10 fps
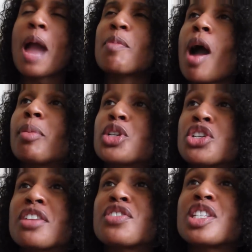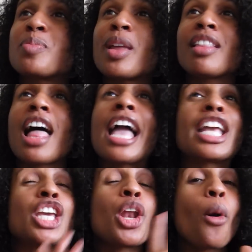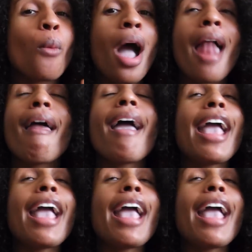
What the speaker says: I probably should have just been like, you know what?